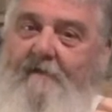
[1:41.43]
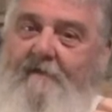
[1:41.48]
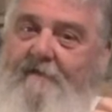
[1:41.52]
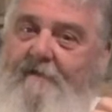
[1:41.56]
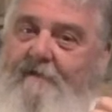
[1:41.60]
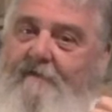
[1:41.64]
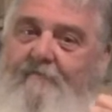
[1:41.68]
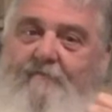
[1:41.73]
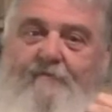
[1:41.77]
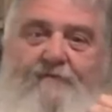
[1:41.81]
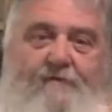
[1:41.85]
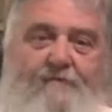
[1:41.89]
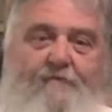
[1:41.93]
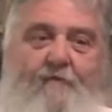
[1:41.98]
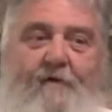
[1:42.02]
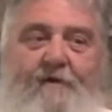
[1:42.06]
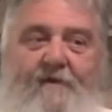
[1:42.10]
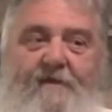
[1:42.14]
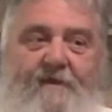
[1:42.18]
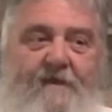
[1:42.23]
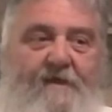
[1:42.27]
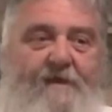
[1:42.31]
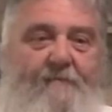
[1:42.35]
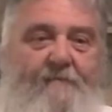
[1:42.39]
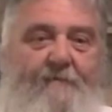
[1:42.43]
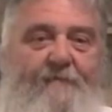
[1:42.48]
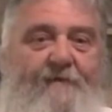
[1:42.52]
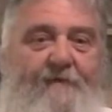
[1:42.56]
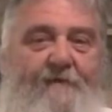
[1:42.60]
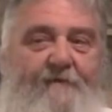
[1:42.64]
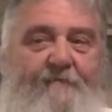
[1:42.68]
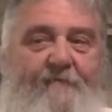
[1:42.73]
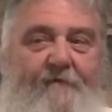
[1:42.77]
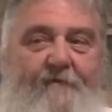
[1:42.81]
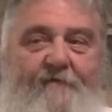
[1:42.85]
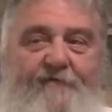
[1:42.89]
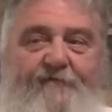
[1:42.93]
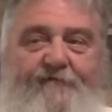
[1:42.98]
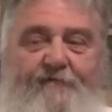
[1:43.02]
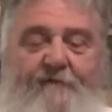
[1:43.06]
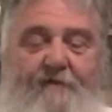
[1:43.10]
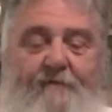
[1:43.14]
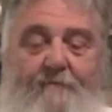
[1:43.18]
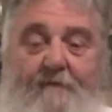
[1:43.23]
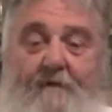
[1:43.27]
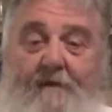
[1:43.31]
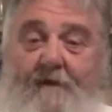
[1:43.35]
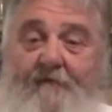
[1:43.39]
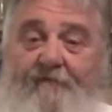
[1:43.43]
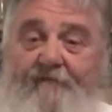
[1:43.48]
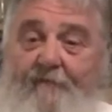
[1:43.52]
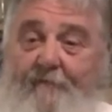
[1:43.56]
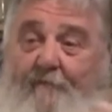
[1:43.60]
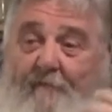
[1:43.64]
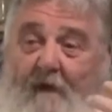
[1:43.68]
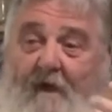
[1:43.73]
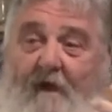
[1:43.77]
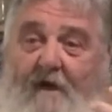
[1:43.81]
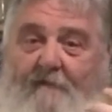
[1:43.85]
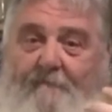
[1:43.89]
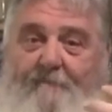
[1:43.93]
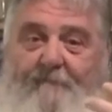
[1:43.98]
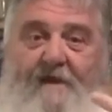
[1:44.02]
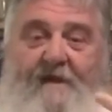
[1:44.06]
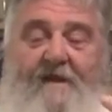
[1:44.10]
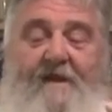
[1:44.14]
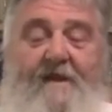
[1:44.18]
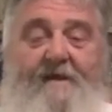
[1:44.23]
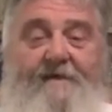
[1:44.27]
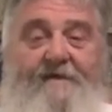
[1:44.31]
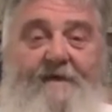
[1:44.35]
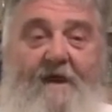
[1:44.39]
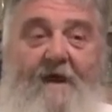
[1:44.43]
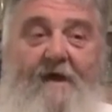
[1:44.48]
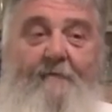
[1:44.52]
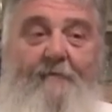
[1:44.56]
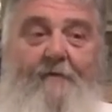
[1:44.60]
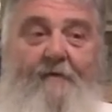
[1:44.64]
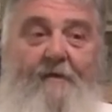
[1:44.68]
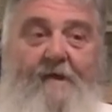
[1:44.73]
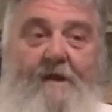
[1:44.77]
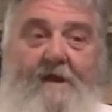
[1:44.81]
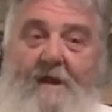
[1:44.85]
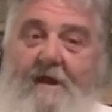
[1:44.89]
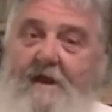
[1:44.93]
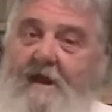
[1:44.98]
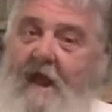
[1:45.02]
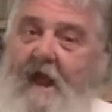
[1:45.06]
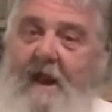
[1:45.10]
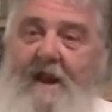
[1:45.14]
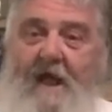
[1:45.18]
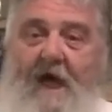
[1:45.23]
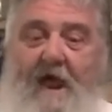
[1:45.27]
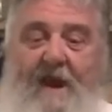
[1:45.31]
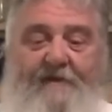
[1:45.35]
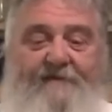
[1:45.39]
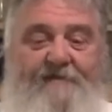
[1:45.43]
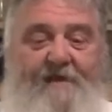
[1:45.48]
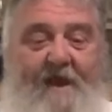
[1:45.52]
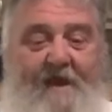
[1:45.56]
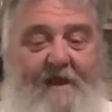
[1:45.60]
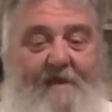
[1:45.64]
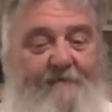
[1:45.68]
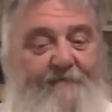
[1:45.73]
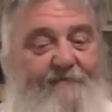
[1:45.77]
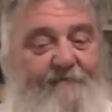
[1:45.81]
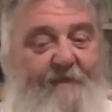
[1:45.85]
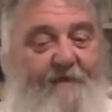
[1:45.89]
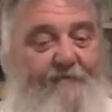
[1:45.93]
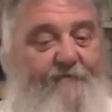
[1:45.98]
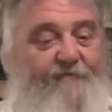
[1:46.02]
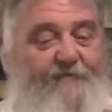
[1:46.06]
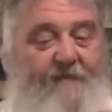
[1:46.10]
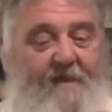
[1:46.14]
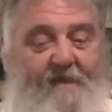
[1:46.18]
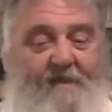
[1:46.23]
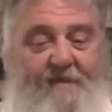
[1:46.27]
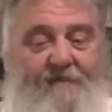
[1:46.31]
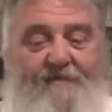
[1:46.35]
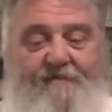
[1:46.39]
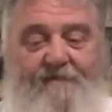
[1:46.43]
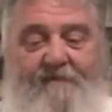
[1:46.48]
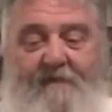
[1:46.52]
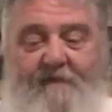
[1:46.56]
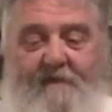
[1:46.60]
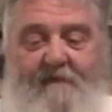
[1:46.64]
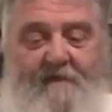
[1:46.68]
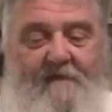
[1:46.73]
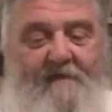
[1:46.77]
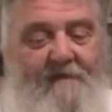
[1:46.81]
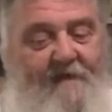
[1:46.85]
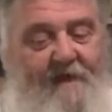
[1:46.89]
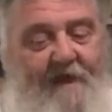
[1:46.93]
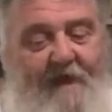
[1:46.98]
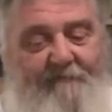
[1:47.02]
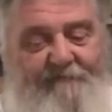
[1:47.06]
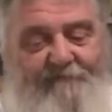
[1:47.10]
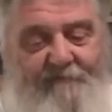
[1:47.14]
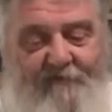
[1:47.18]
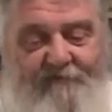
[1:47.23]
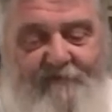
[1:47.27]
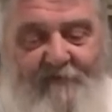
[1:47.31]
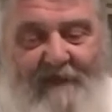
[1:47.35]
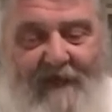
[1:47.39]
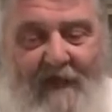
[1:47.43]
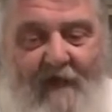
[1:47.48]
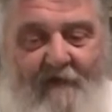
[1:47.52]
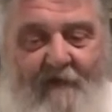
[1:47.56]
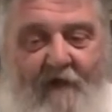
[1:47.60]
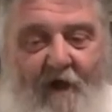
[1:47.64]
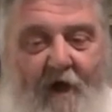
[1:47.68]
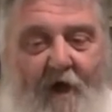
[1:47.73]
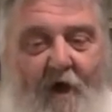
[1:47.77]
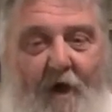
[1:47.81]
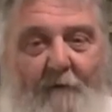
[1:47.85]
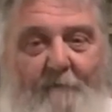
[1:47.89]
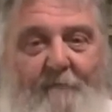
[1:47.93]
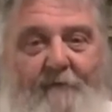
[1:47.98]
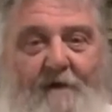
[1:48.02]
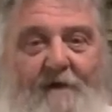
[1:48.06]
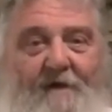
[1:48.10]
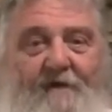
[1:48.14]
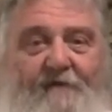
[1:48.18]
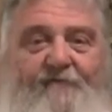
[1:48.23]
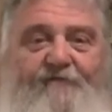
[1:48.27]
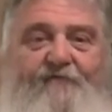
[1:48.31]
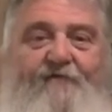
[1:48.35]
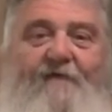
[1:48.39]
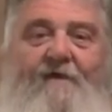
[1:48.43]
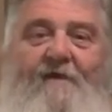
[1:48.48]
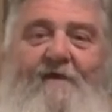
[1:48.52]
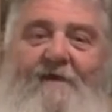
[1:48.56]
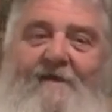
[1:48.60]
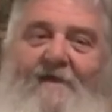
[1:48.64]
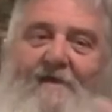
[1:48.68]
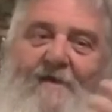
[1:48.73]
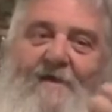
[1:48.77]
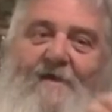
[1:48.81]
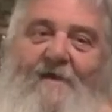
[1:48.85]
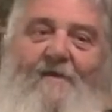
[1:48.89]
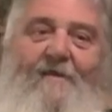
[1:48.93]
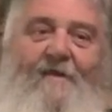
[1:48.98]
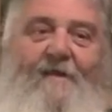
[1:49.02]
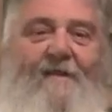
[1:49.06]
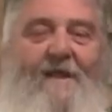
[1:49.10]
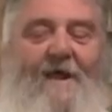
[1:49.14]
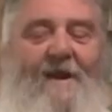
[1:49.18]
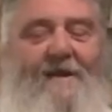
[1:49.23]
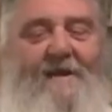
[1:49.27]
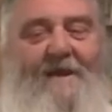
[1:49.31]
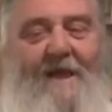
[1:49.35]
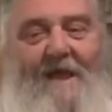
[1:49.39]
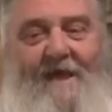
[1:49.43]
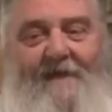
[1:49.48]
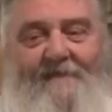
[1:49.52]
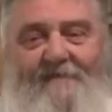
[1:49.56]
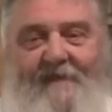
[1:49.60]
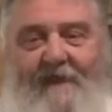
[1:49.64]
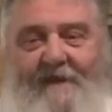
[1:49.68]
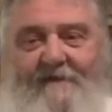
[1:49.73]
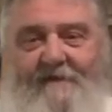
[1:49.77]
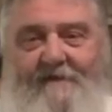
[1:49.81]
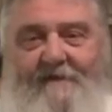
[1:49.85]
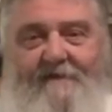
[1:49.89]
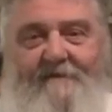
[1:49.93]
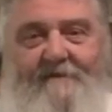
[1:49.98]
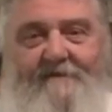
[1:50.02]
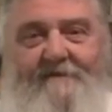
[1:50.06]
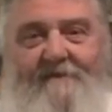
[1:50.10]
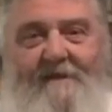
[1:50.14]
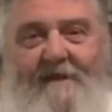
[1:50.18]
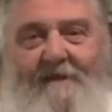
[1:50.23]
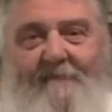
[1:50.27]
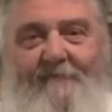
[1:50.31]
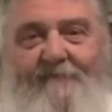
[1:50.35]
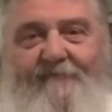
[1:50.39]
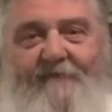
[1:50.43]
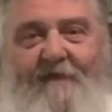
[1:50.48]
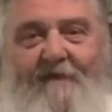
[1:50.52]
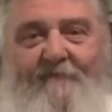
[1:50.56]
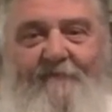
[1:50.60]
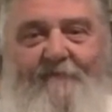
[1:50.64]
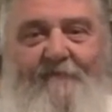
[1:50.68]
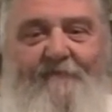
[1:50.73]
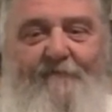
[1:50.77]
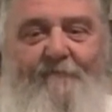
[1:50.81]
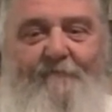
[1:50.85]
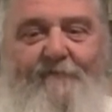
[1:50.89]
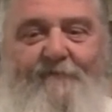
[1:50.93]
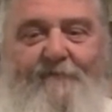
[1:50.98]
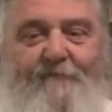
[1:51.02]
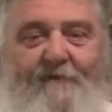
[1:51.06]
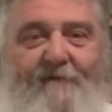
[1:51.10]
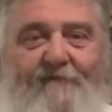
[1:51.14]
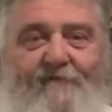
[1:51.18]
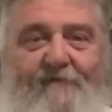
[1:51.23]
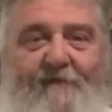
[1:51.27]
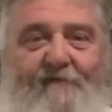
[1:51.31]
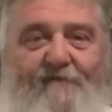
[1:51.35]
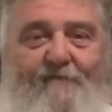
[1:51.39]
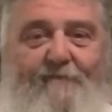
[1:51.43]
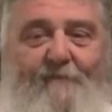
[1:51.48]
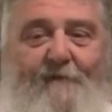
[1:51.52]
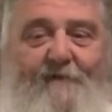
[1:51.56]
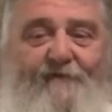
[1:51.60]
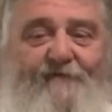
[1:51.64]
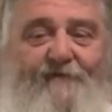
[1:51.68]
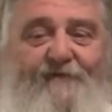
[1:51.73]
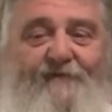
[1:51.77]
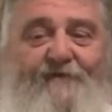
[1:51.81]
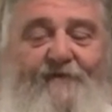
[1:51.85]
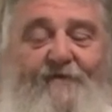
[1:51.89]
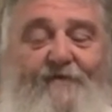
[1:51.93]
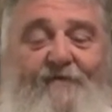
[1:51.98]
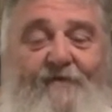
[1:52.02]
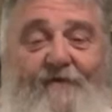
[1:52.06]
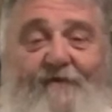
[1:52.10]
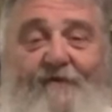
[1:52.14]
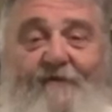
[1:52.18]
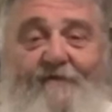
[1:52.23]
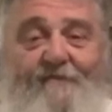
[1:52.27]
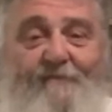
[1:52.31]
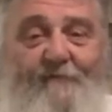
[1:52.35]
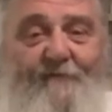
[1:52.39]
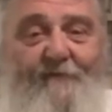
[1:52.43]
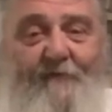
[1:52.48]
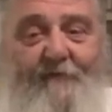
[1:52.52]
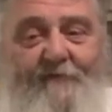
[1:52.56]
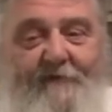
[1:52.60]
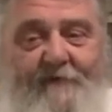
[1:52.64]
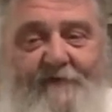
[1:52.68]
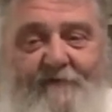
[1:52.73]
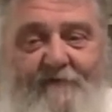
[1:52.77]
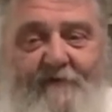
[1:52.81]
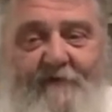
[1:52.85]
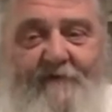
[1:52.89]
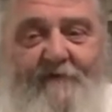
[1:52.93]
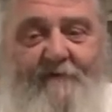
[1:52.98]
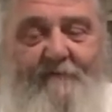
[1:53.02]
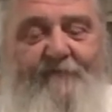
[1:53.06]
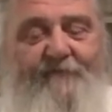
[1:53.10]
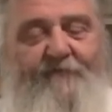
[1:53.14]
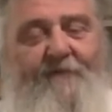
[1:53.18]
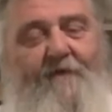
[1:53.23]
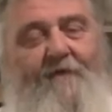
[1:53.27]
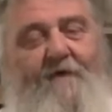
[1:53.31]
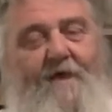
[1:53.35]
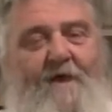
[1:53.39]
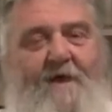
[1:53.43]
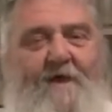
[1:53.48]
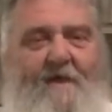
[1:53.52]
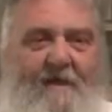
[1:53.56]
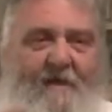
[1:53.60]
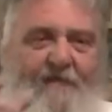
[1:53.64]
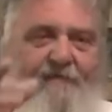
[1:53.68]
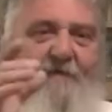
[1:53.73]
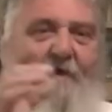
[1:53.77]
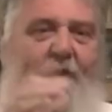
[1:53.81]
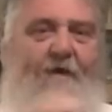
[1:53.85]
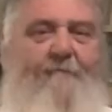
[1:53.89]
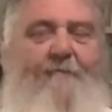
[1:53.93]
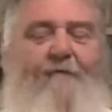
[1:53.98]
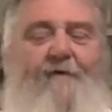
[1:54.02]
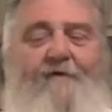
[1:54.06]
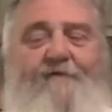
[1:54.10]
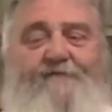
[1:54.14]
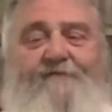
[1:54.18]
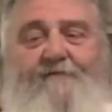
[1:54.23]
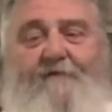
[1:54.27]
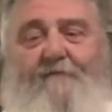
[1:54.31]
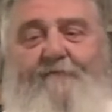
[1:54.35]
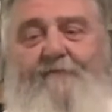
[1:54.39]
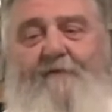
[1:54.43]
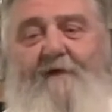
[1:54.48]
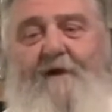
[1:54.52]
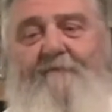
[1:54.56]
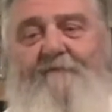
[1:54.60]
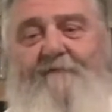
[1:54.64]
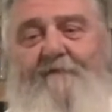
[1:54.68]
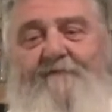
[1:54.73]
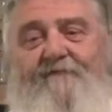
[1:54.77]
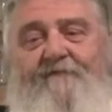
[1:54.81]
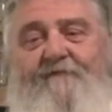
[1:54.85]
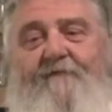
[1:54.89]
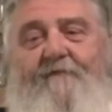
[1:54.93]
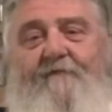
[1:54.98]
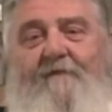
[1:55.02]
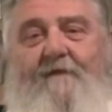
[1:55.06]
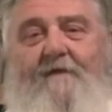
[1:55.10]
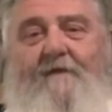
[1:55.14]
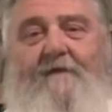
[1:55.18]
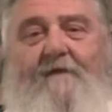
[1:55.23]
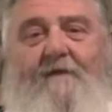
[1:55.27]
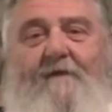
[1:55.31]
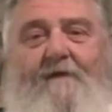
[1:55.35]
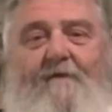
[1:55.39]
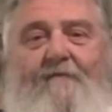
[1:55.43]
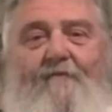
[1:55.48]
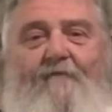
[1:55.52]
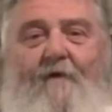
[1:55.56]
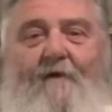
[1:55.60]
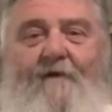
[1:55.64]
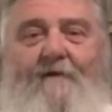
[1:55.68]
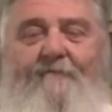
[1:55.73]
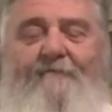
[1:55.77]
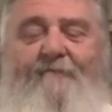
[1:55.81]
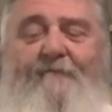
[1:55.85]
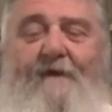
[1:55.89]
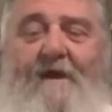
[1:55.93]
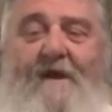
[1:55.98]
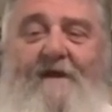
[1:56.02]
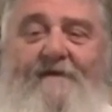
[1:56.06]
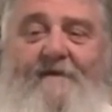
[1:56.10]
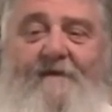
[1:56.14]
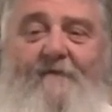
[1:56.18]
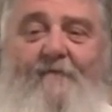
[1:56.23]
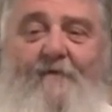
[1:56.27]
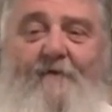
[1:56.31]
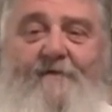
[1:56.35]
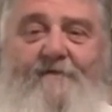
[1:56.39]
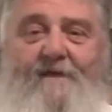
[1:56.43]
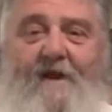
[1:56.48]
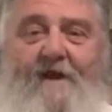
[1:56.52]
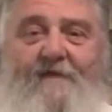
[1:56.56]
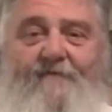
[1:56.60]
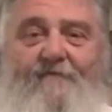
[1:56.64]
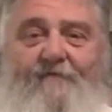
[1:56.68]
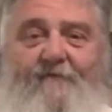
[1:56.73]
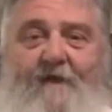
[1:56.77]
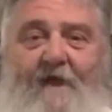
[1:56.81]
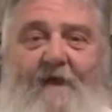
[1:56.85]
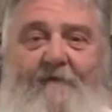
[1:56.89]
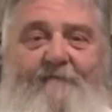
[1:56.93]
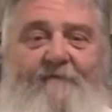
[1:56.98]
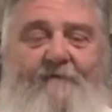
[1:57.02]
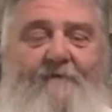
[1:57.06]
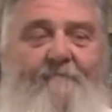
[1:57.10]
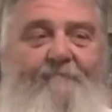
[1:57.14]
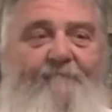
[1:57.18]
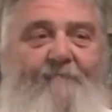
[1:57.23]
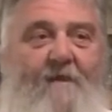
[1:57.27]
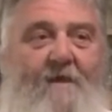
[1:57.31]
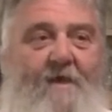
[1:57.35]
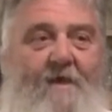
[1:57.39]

you want to get it within the first 3 months. But being a double, a lot of times those things have such an alcohol punch. A lot of guys like to let them sit for between 6 months and 2 years before they drink them. So it's all personal preference and what effect and what taste you're after.